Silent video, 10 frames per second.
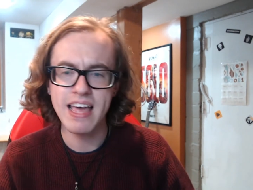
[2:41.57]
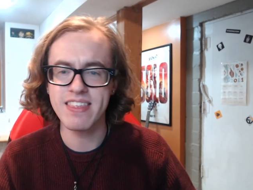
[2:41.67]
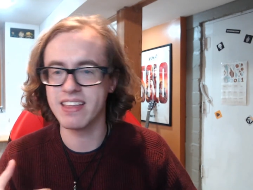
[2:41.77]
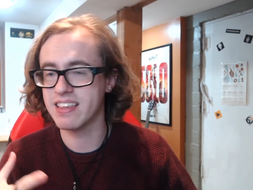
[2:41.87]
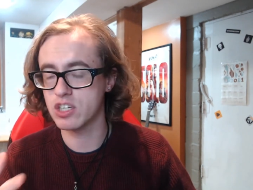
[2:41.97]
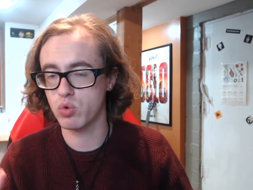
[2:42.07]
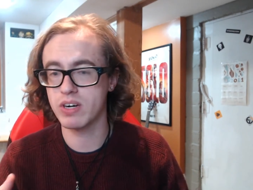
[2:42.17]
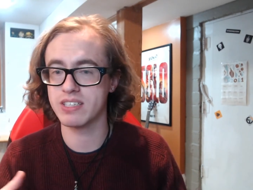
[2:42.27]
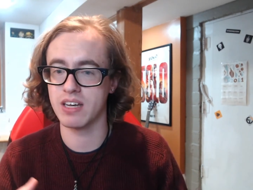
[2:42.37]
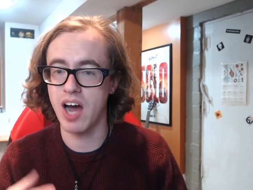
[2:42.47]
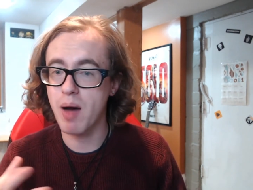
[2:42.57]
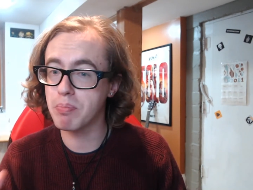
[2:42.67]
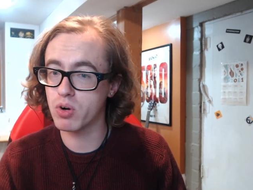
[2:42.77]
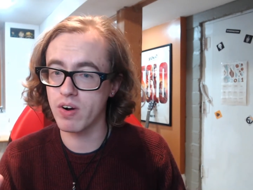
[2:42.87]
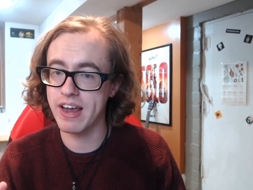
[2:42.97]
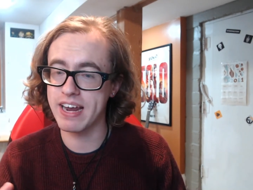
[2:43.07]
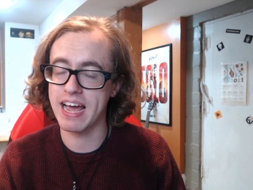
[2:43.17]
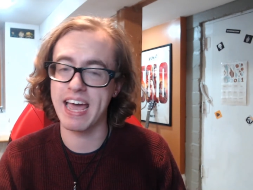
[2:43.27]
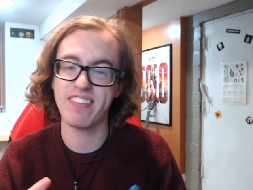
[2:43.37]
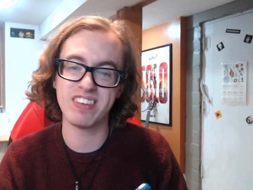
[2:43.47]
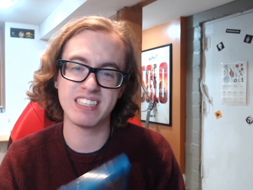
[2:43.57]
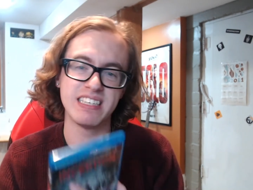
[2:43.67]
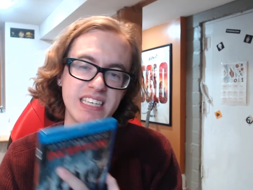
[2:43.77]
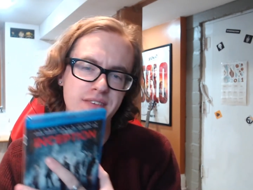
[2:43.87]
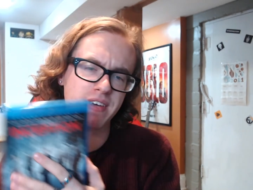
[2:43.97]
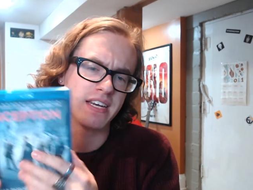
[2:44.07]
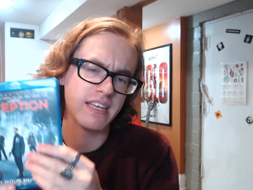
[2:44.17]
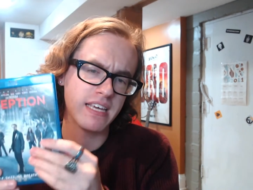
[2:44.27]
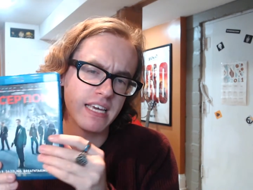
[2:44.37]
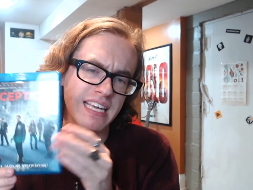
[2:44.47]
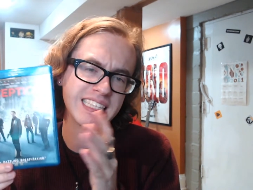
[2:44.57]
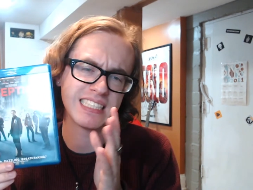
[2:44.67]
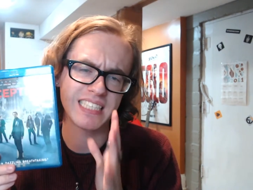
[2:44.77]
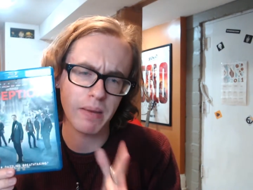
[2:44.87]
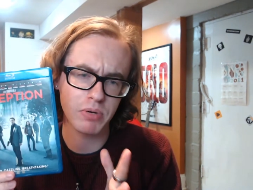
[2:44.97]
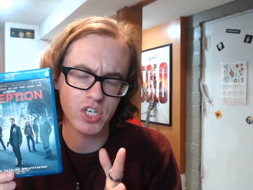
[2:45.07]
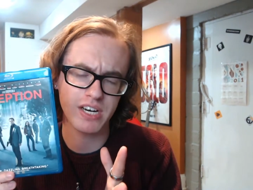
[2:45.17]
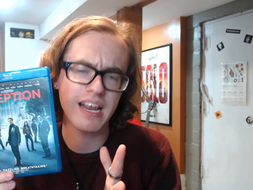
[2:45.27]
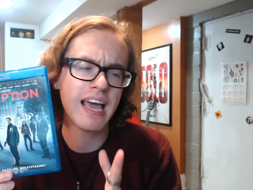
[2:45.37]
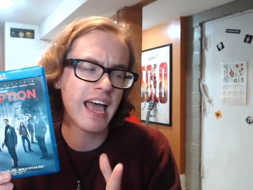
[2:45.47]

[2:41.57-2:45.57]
Then this one is an upgrade. I had this in DVD, Inception,